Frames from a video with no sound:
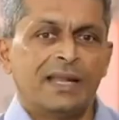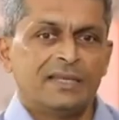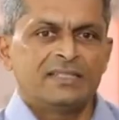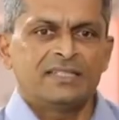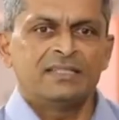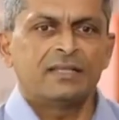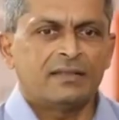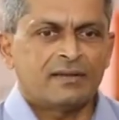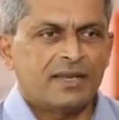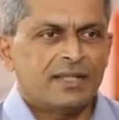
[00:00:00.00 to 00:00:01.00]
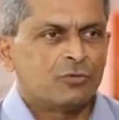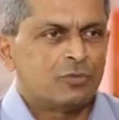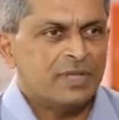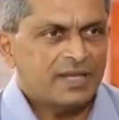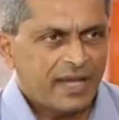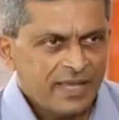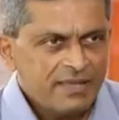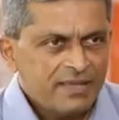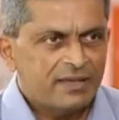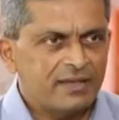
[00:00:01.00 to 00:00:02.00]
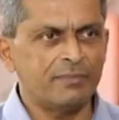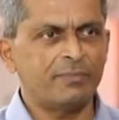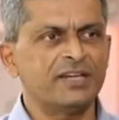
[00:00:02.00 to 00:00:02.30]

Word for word: At least in the running group that I uh,